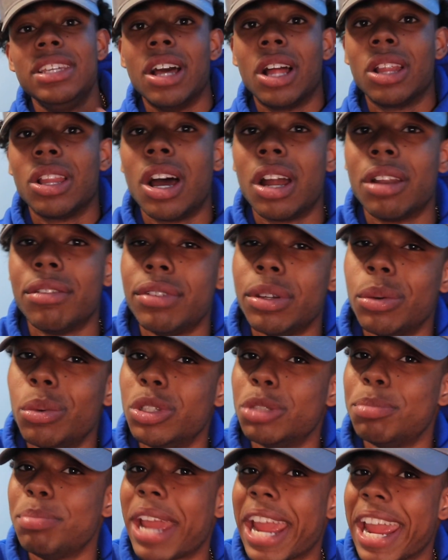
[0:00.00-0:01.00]
a lot of it
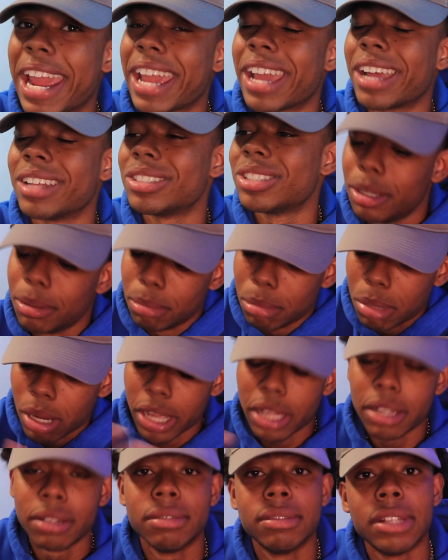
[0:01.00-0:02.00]
was pants,
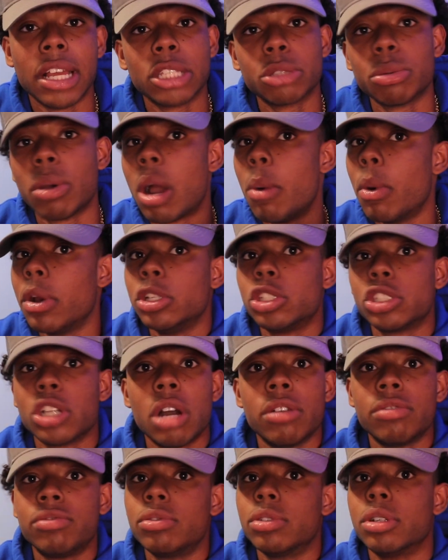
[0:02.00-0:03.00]
but that's why I went and
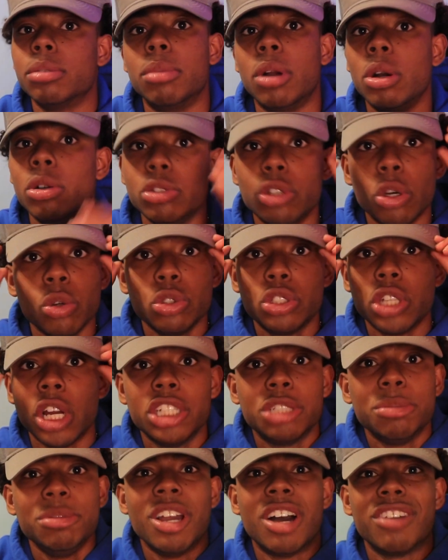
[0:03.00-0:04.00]
shot for it, bro. Don't
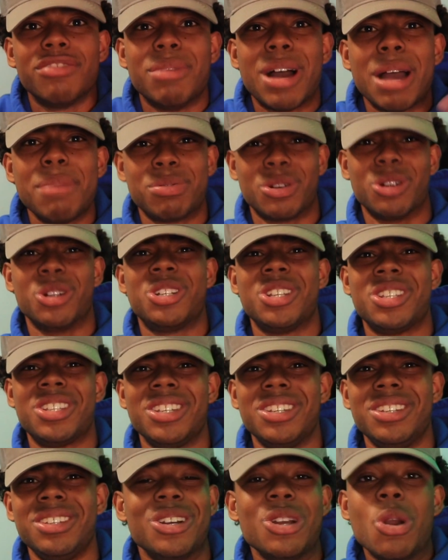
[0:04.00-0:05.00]
judge me off my
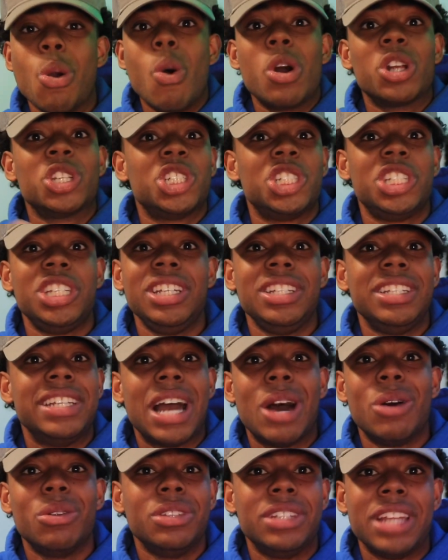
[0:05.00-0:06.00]
purchases. Go on SHEIN,
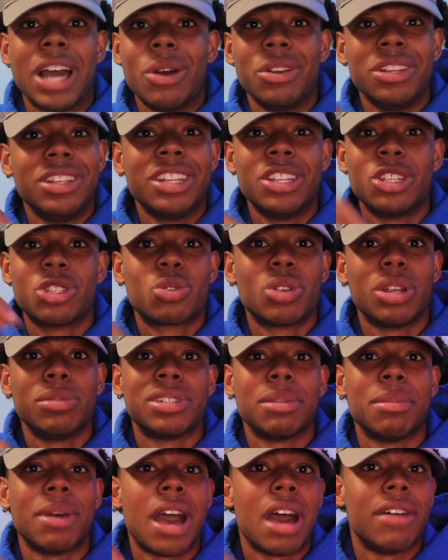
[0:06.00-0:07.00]
down in the
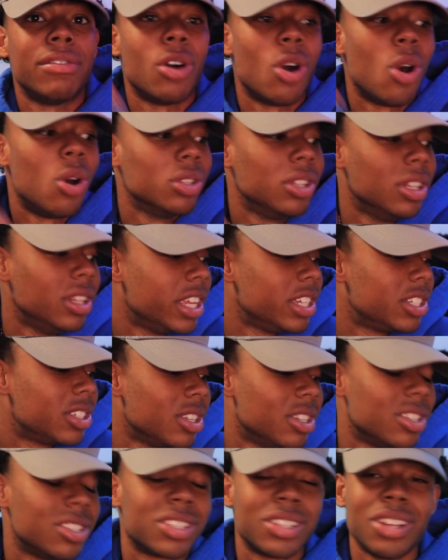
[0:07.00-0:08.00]
description, I have all the links
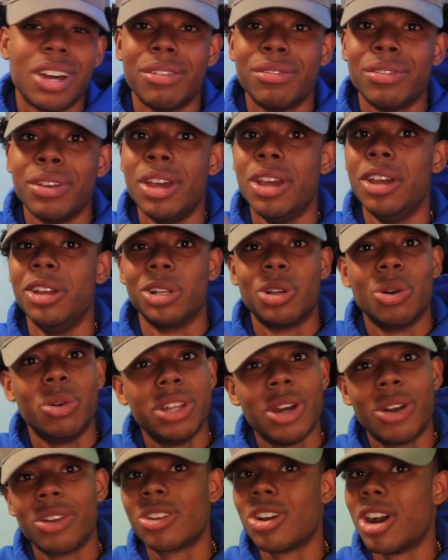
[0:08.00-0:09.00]
to the stuff.
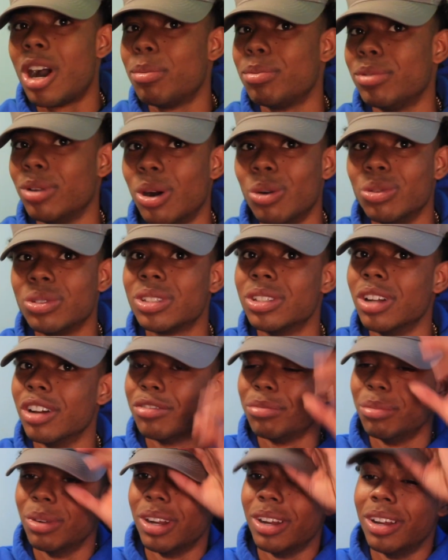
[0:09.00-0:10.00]
Go down and copy your own
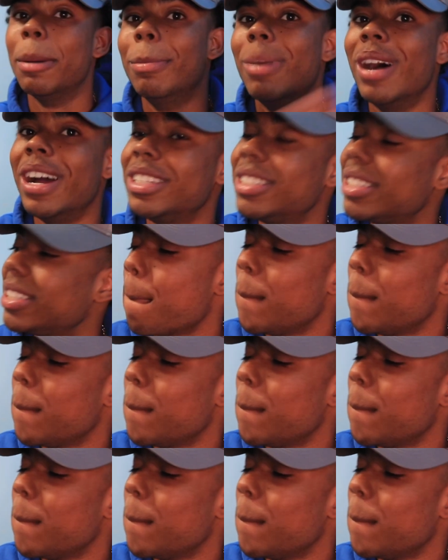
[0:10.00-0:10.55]
stuff, bro. But